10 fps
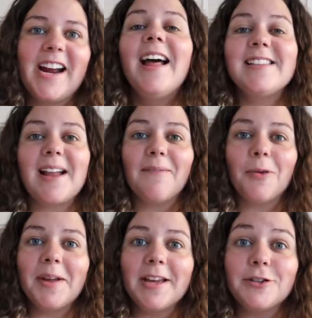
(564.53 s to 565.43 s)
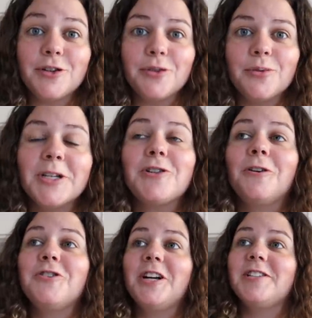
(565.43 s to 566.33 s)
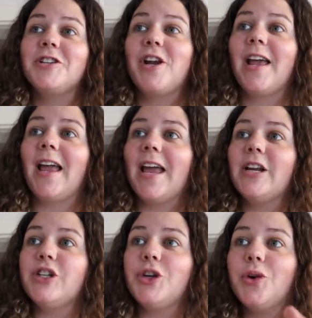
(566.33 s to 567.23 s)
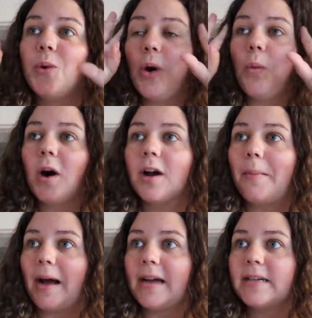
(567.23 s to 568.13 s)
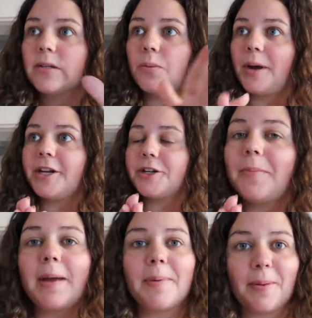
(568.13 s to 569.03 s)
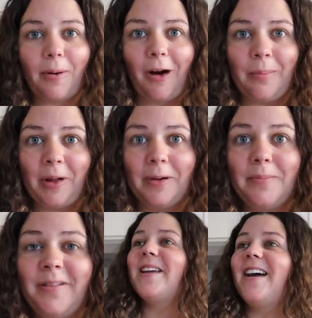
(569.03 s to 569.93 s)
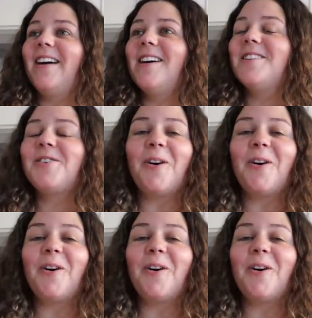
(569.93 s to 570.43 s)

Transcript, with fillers: It's time for me to start transitioning into work mind, which might be a problem because,